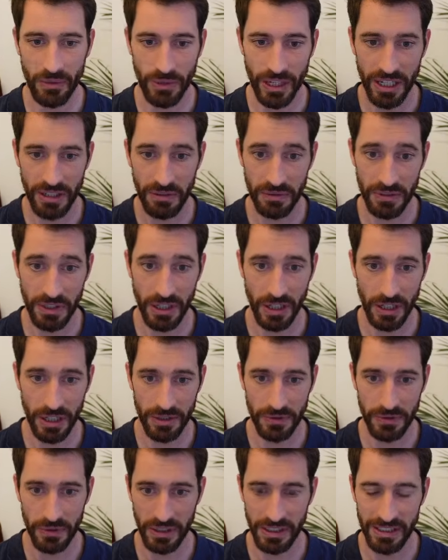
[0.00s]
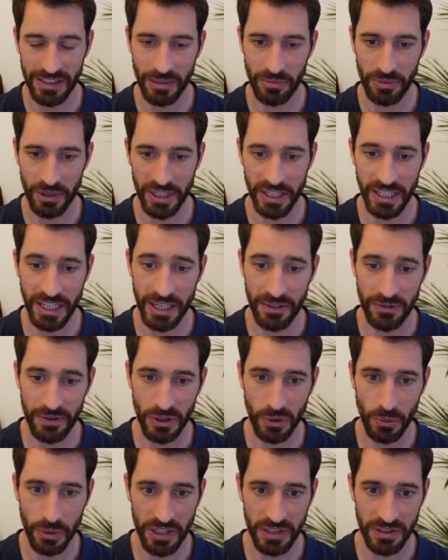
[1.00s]
rear of the car, fully separated
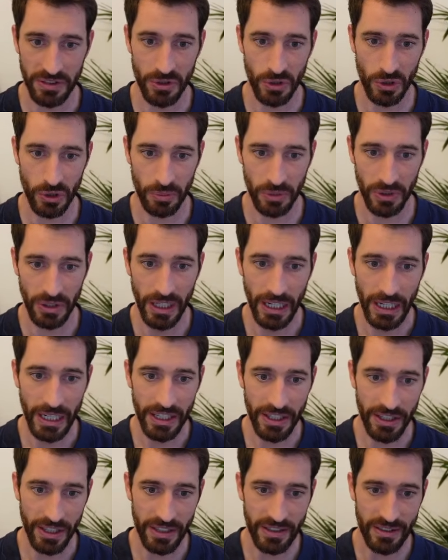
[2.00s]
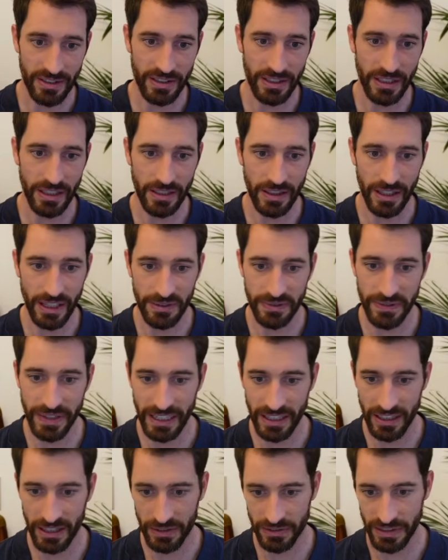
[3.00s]
airflow, which is normal. You can see the
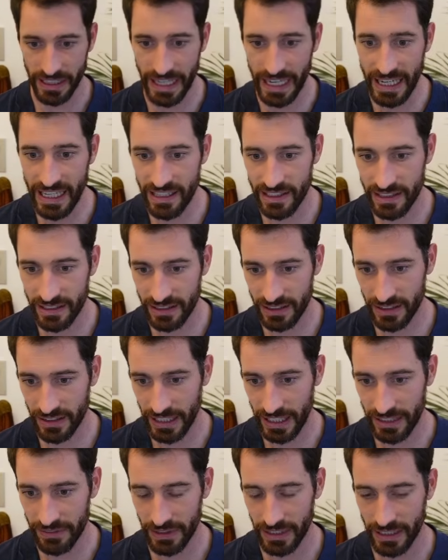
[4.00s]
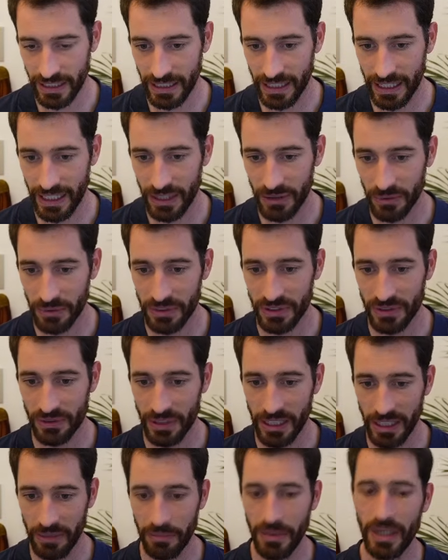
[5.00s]
effect of the hinges traveling
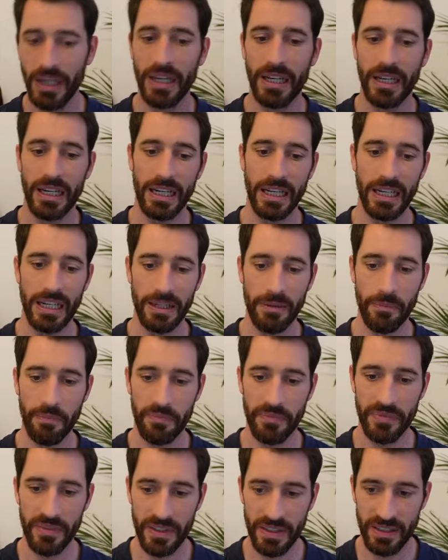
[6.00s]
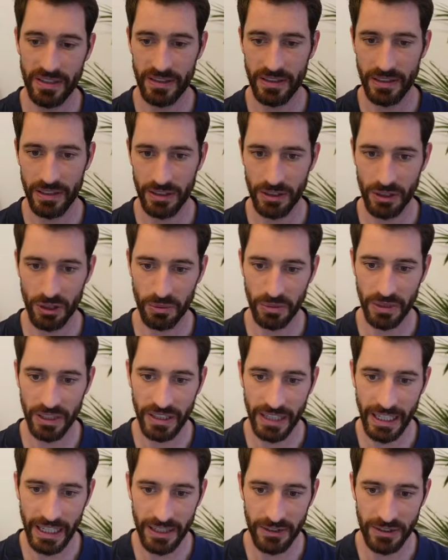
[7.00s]
downstream, this
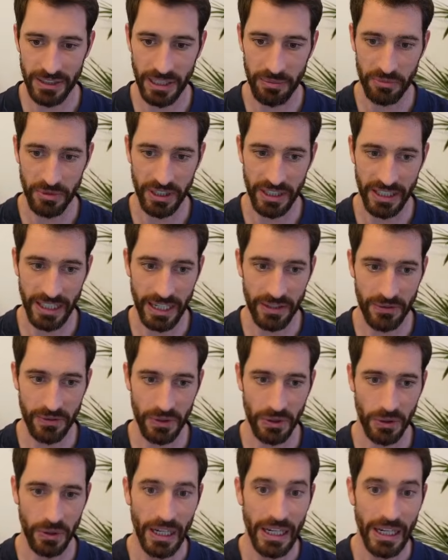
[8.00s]
turbulent air, separated airflow.